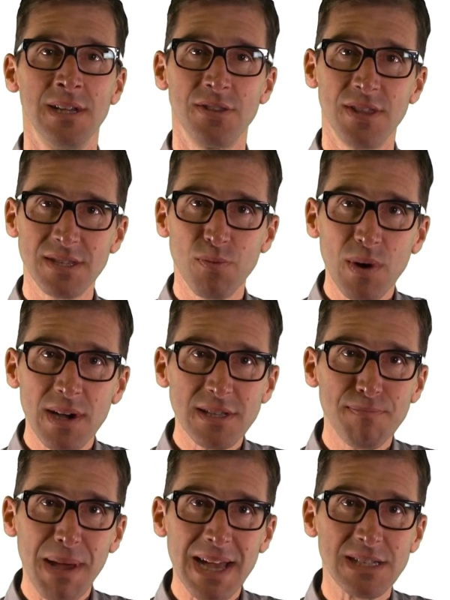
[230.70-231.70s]
So this works
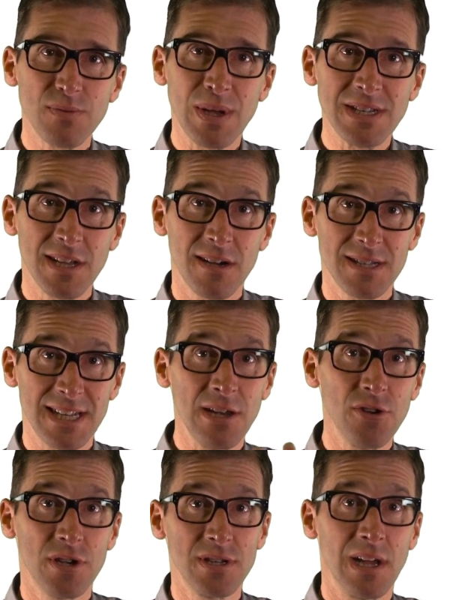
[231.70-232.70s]
best when targeting
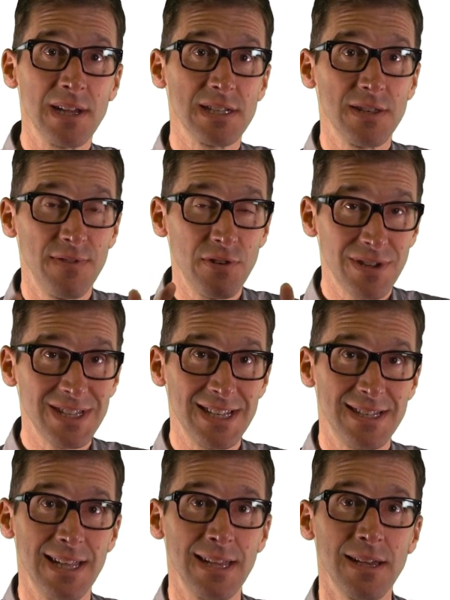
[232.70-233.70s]
lookalikes of your
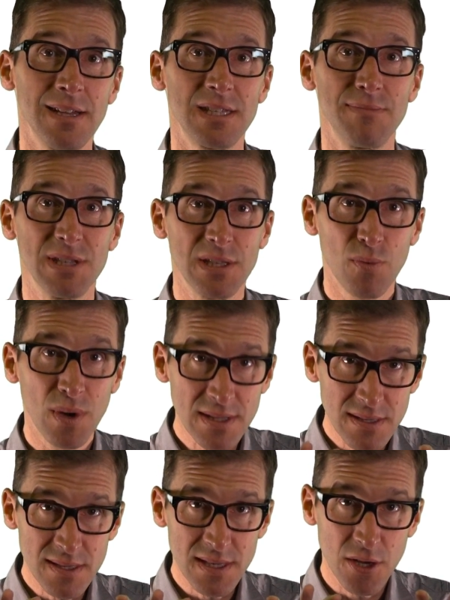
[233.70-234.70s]
existing customers, the
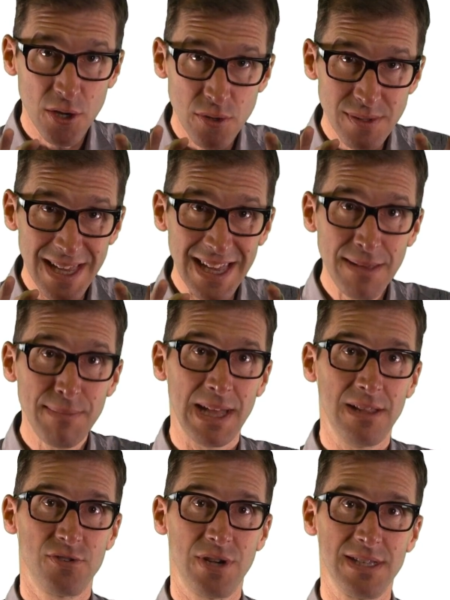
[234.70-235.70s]
ones whose
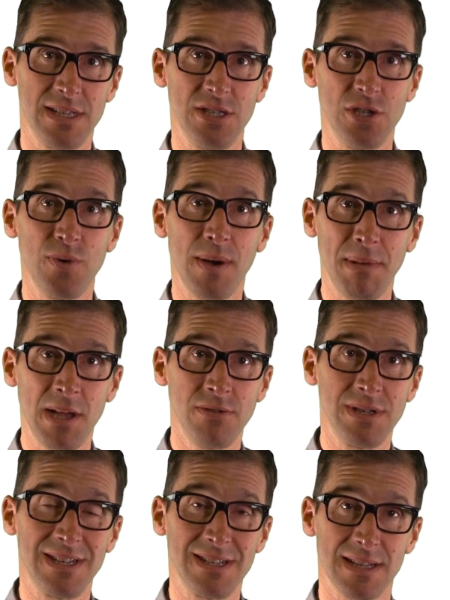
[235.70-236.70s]
email addresses you
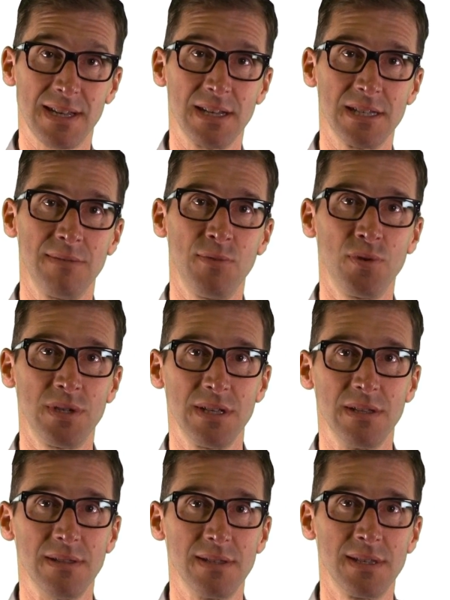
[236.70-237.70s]
uploaded as a custom
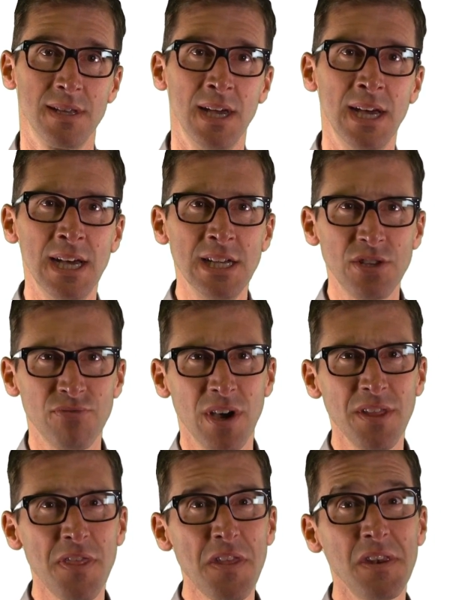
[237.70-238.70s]
audience. So
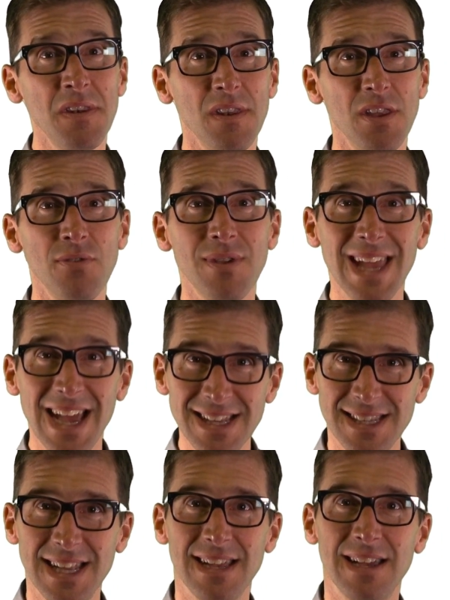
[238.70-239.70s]
rather than you
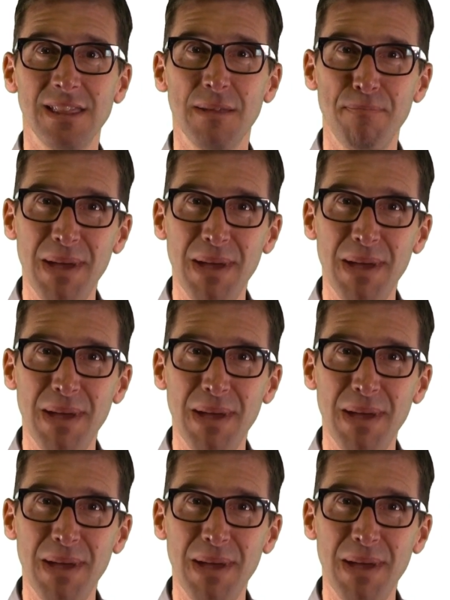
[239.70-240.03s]
guessing at the